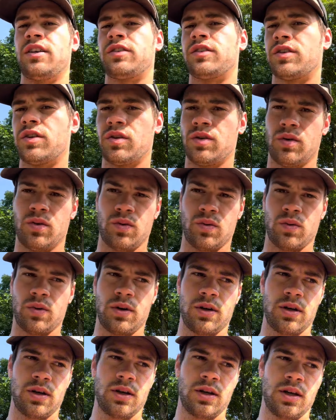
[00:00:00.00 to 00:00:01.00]
to
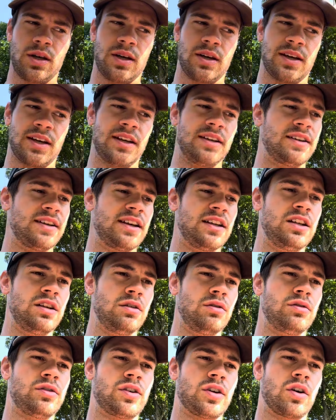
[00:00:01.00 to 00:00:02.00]

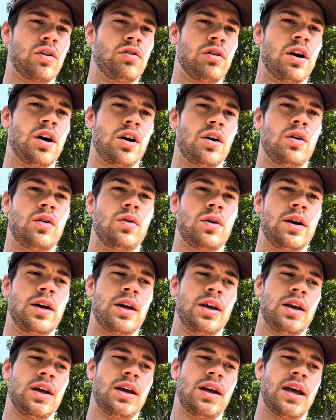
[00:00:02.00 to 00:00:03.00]
continue to grow
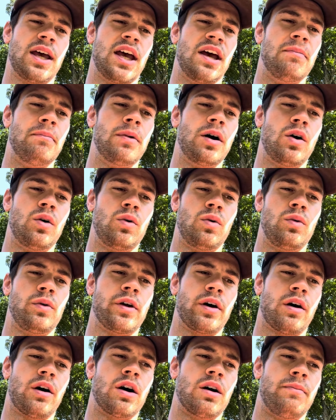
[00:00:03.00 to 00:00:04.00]
and
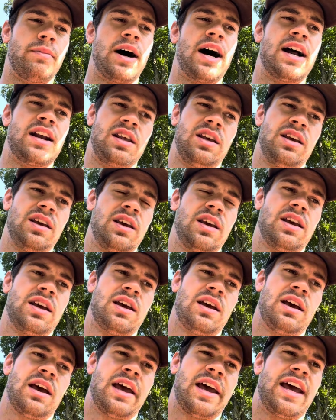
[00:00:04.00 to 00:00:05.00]
mold our body
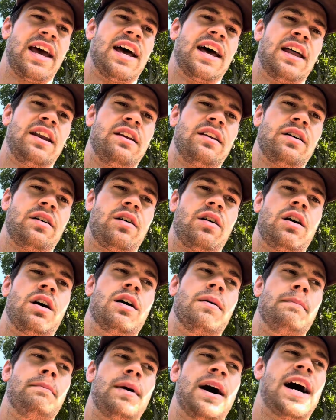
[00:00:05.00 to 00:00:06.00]
and our
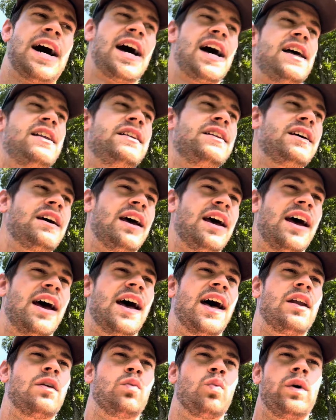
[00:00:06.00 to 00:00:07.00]
mind
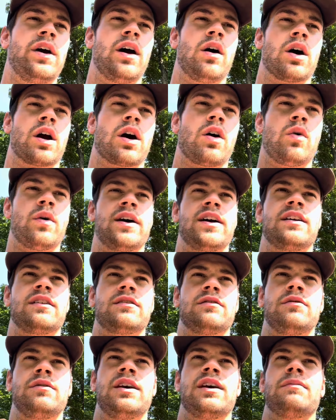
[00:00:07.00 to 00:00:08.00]
and we are going
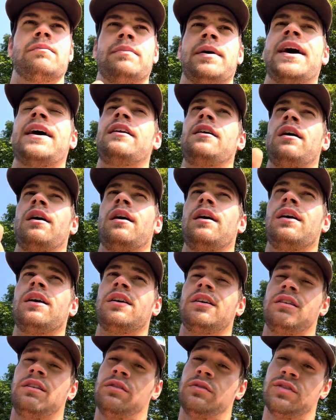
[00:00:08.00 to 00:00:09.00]
to get better
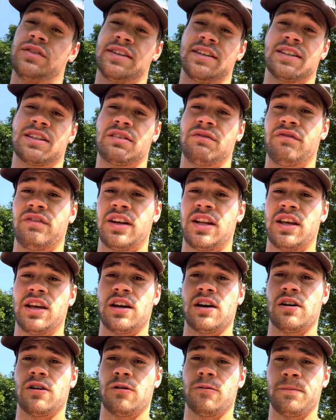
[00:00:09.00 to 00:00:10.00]
use this
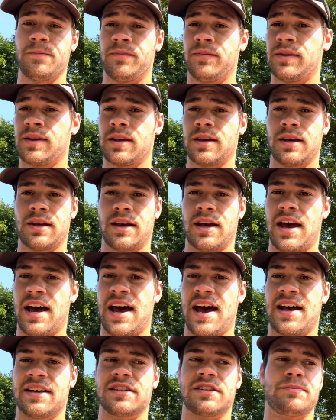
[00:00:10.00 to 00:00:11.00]
video
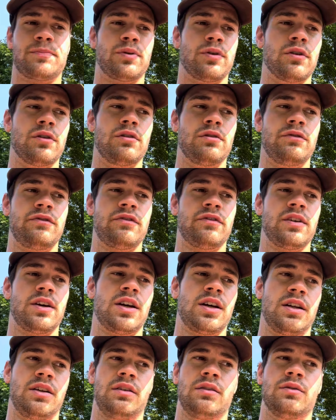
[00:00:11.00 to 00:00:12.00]
as proof
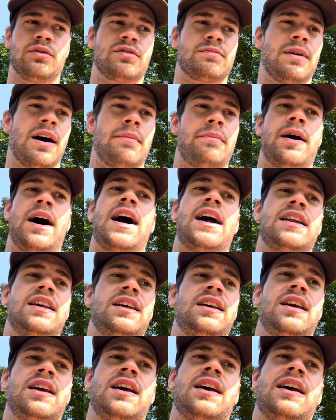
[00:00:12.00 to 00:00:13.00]
use my
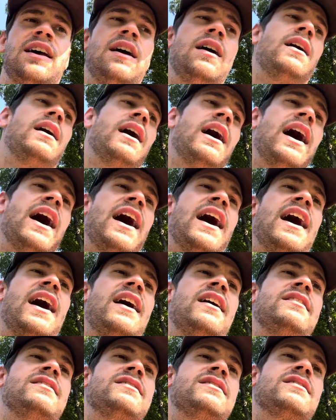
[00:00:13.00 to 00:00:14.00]
body
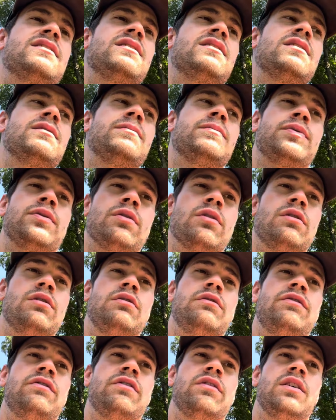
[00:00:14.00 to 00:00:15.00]
as
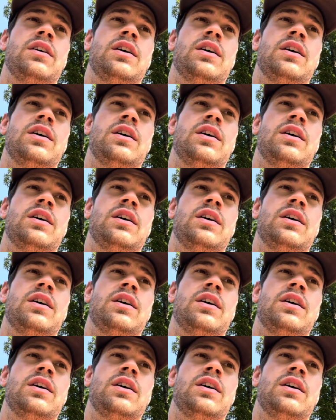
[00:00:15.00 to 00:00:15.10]
proof.